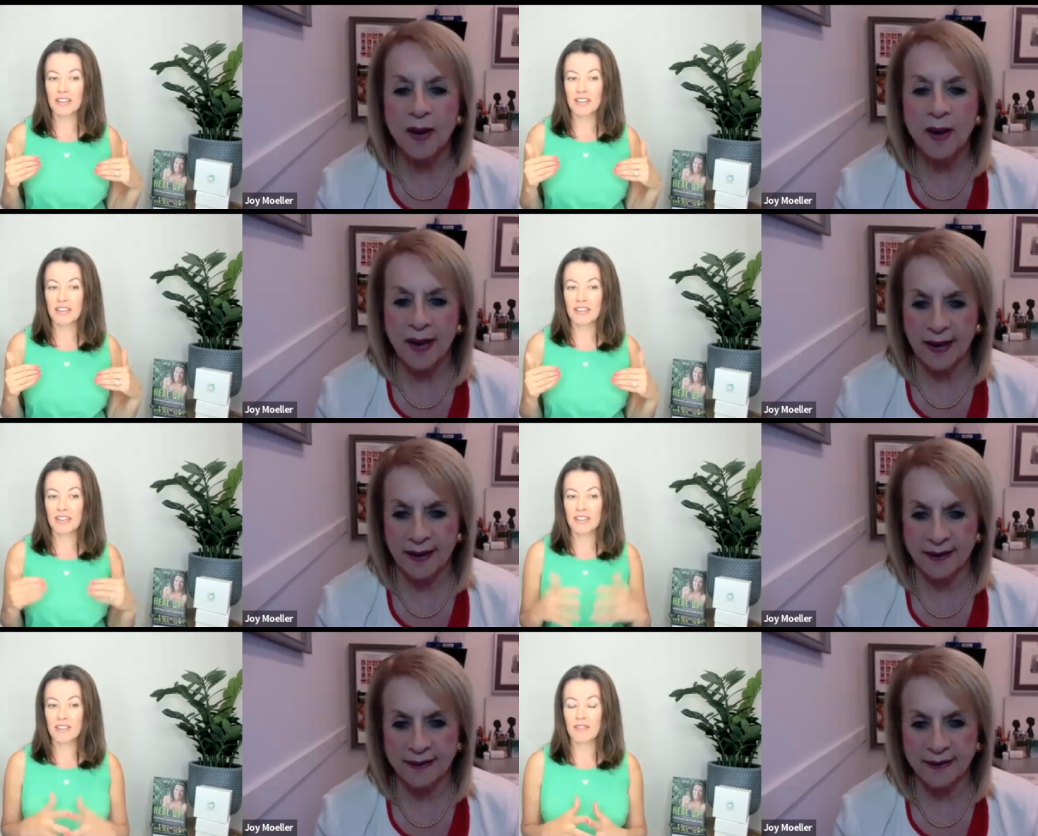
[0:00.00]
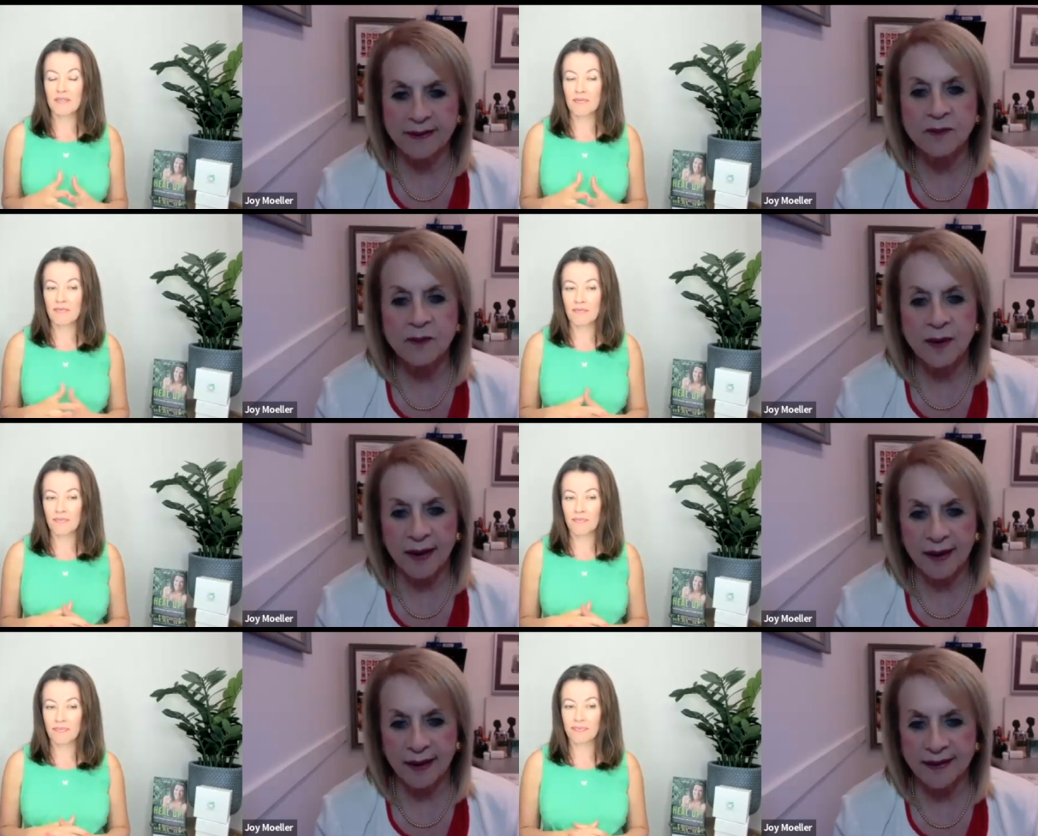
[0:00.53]
Speaker 1: Right.
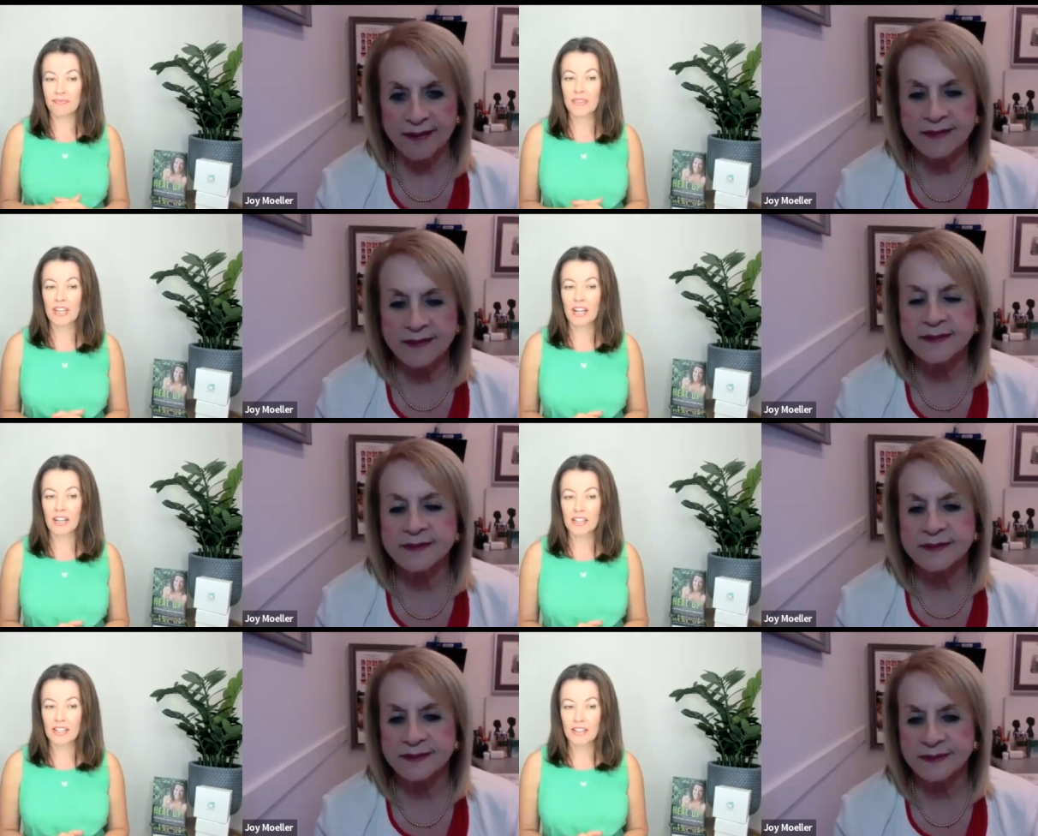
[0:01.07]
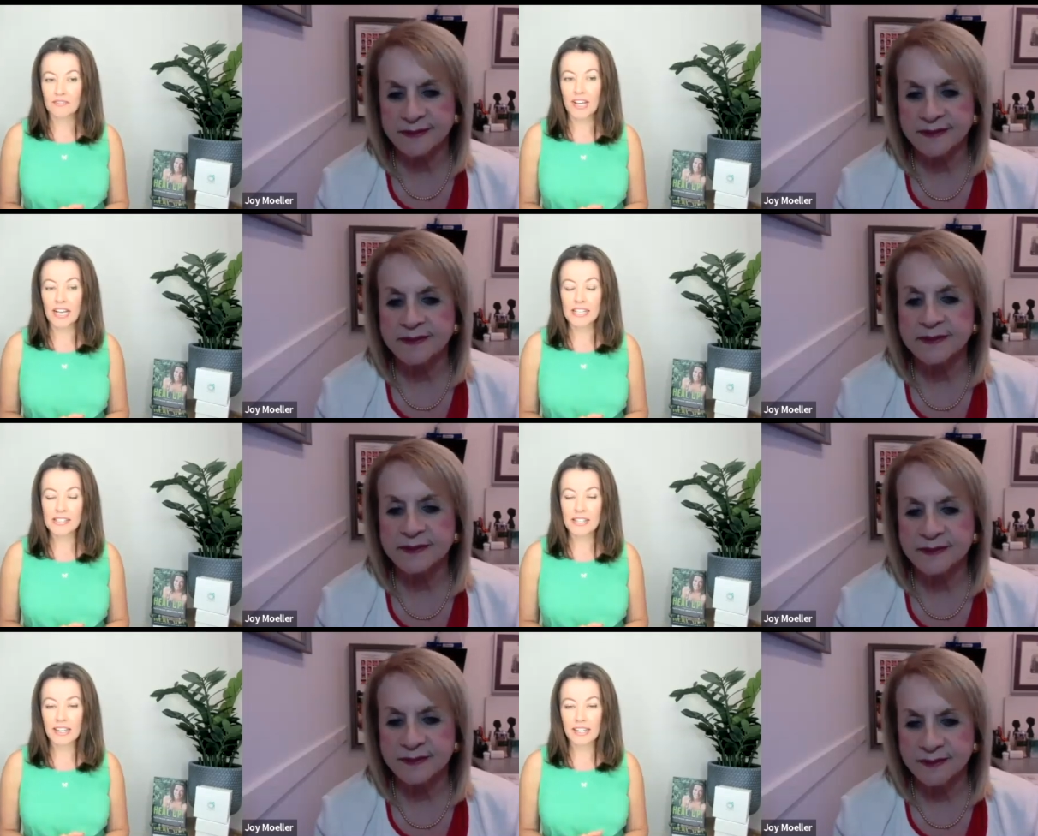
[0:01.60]
Right.
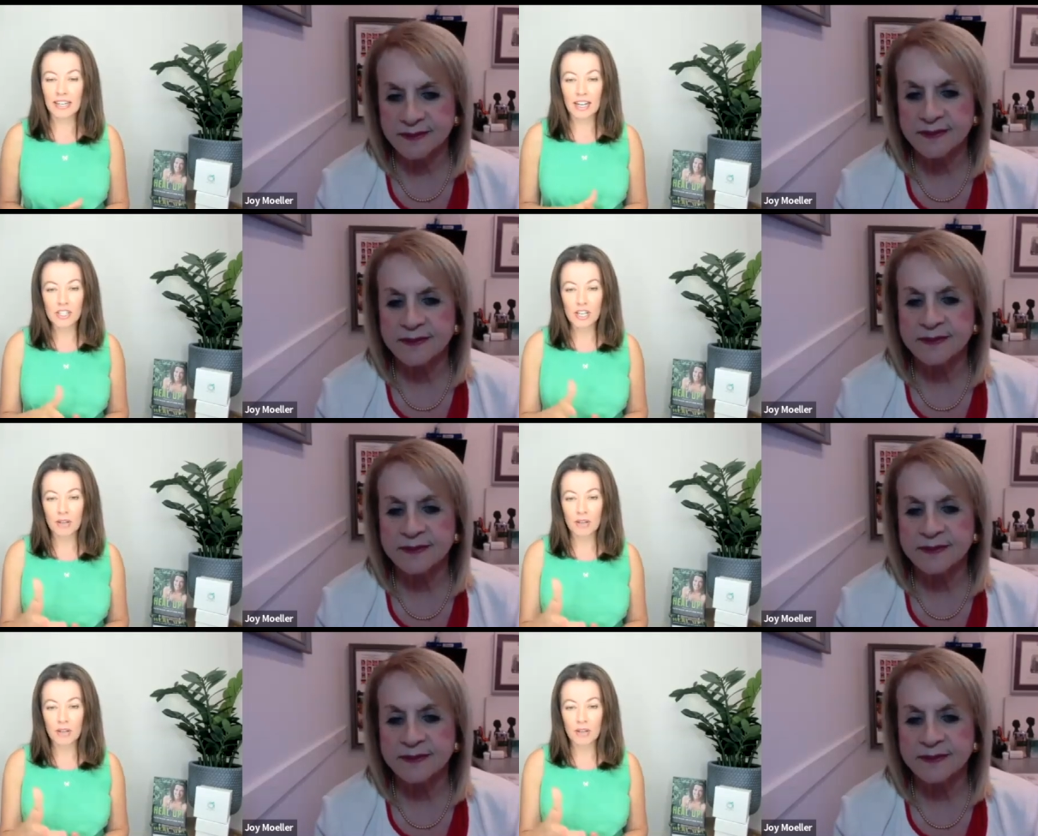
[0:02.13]
Fascinating.